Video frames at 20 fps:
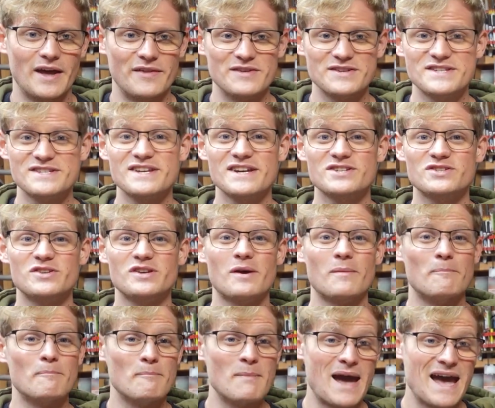And this is actually a
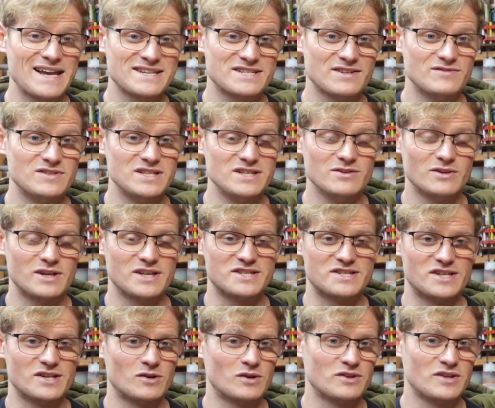massive deal
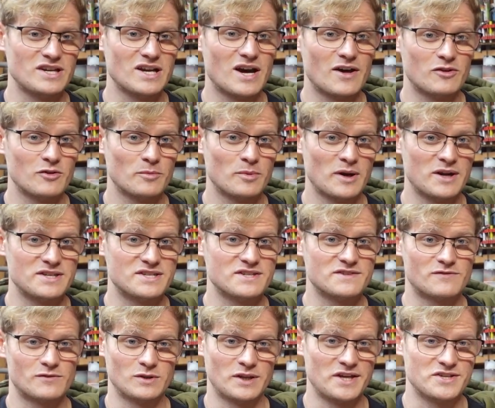considering the other prices
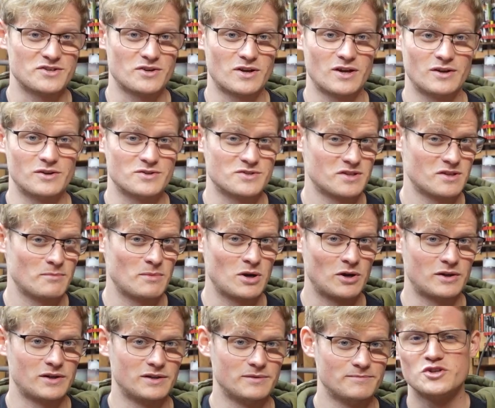for laser cutters in the
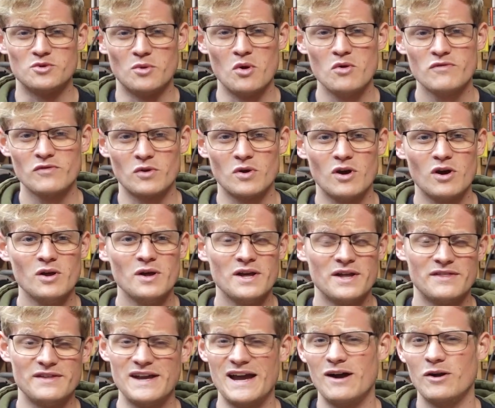market. So overall,
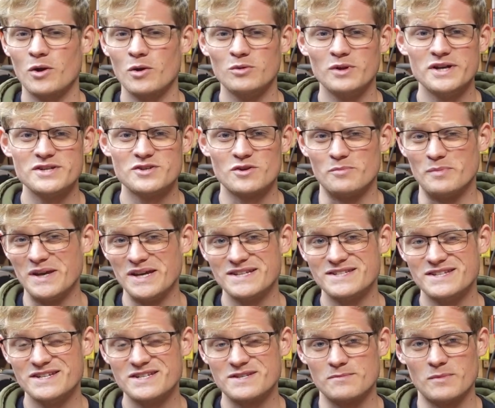the AlgoLaser
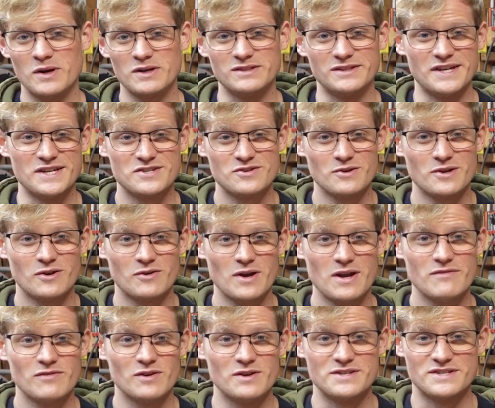Pixi Smart Laser
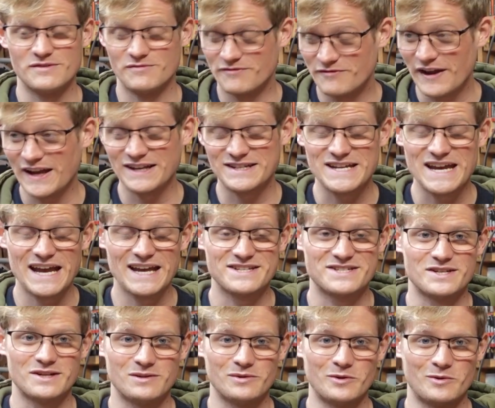Engraver is a
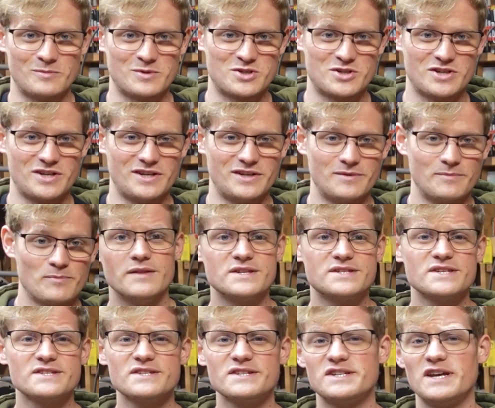fantastic little machine.
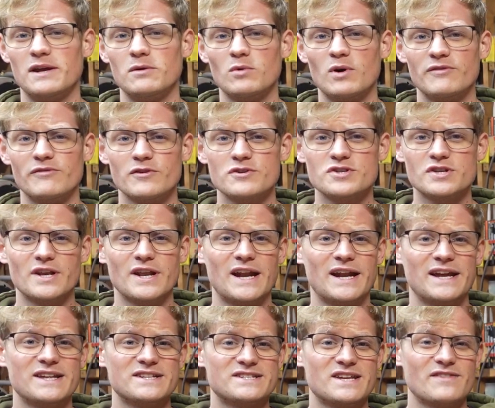This is the ten watt version, and
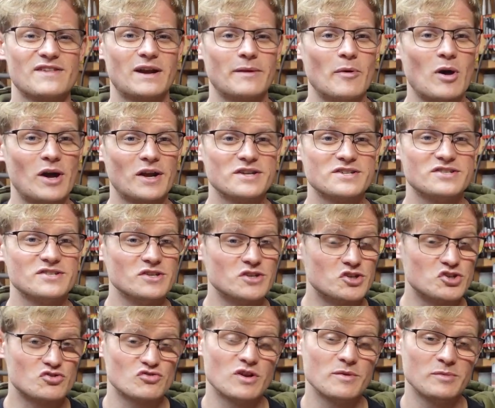I can say that I'm honestly
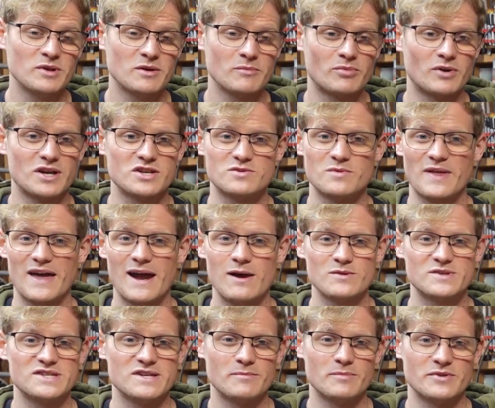extremely impressed with how
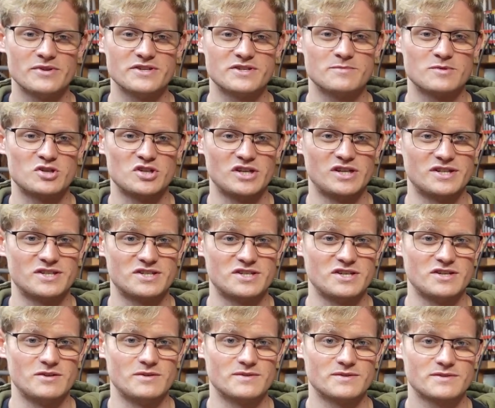simple this machine is
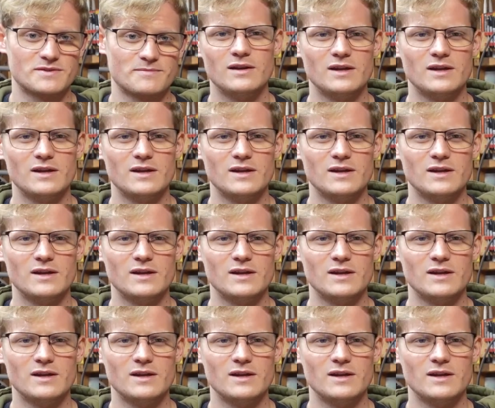to use.